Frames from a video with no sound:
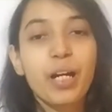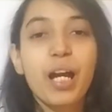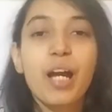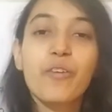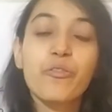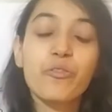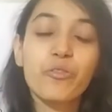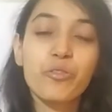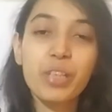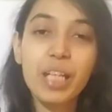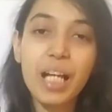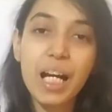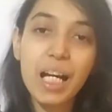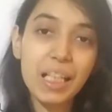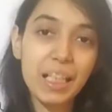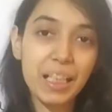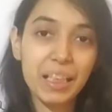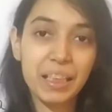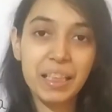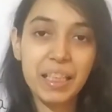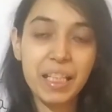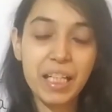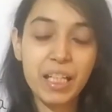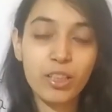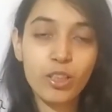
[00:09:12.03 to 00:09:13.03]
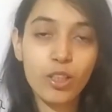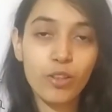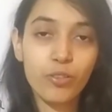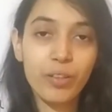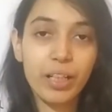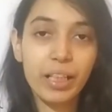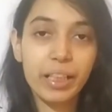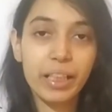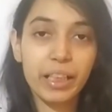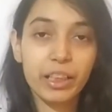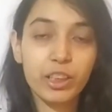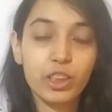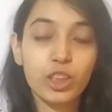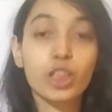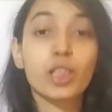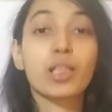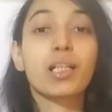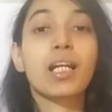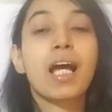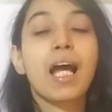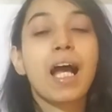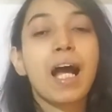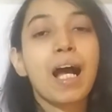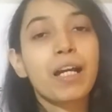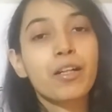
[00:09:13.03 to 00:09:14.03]
we are at the end of our lecture.
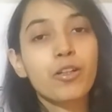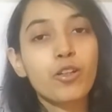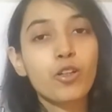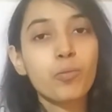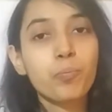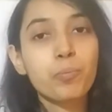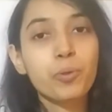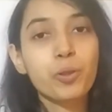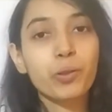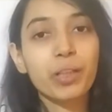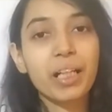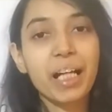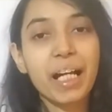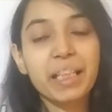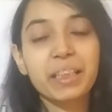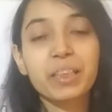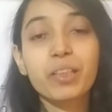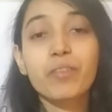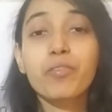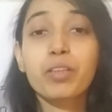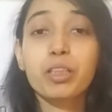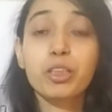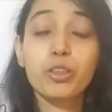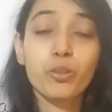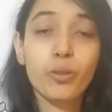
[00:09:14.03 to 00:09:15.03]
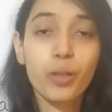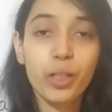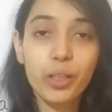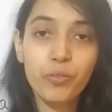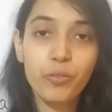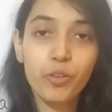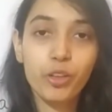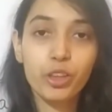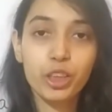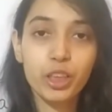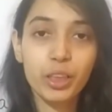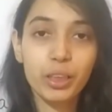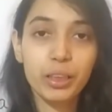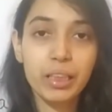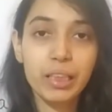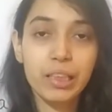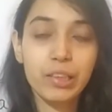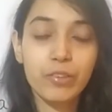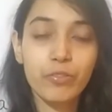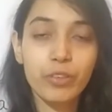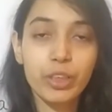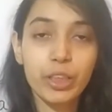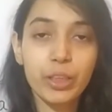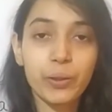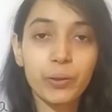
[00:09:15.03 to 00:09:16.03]
I hope you guys have enjoyed watching
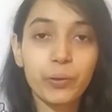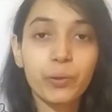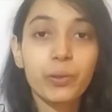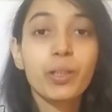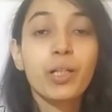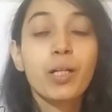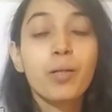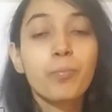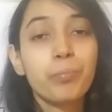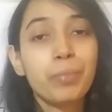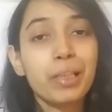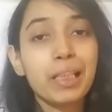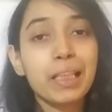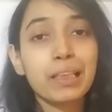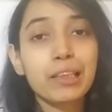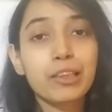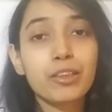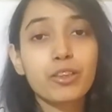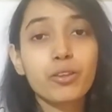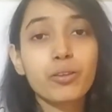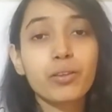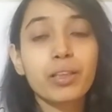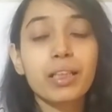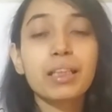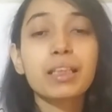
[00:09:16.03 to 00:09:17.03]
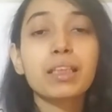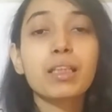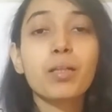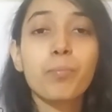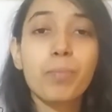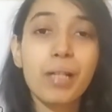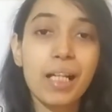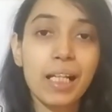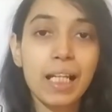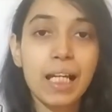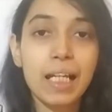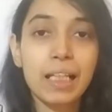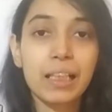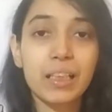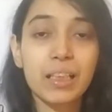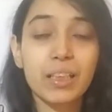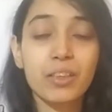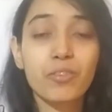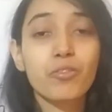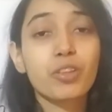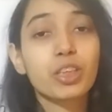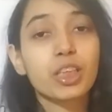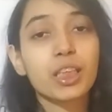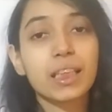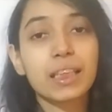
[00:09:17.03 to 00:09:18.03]
this video. Please do hit the bell
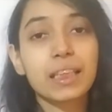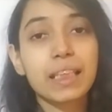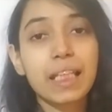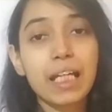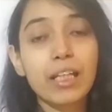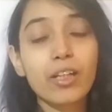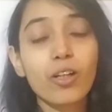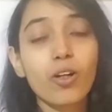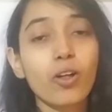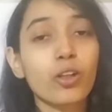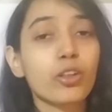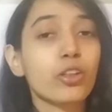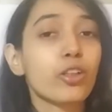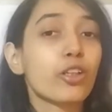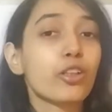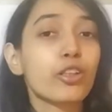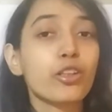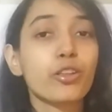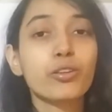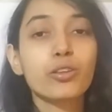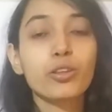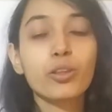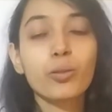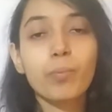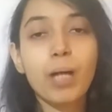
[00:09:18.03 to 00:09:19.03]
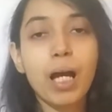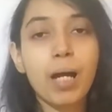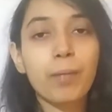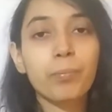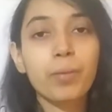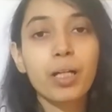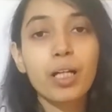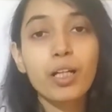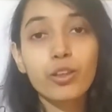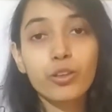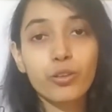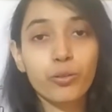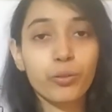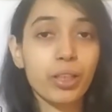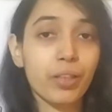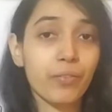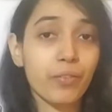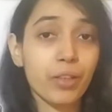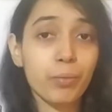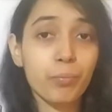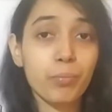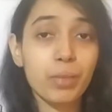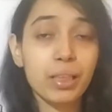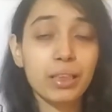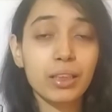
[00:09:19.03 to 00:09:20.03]
icon which is there on your YouTube app to
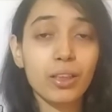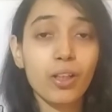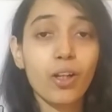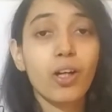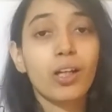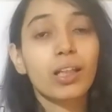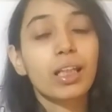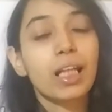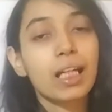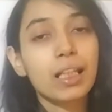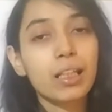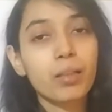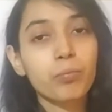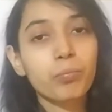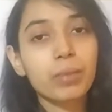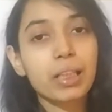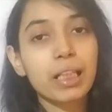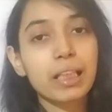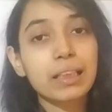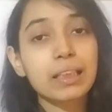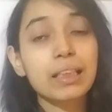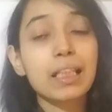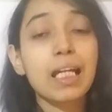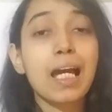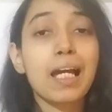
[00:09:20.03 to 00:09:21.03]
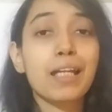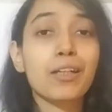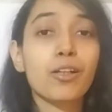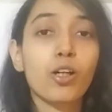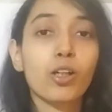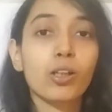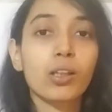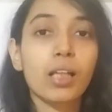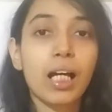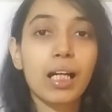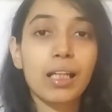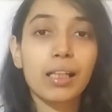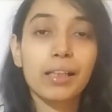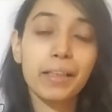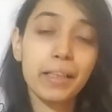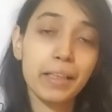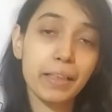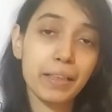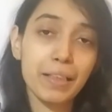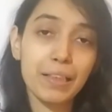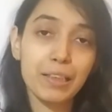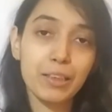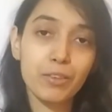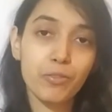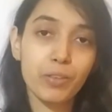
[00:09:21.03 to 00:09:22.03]
never miss on our updates and on our
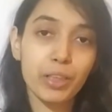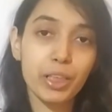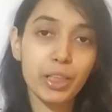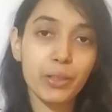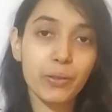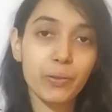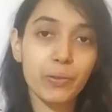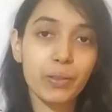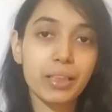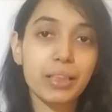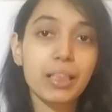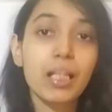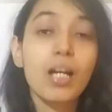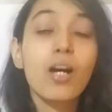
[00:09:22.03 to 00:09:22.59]
latest videos.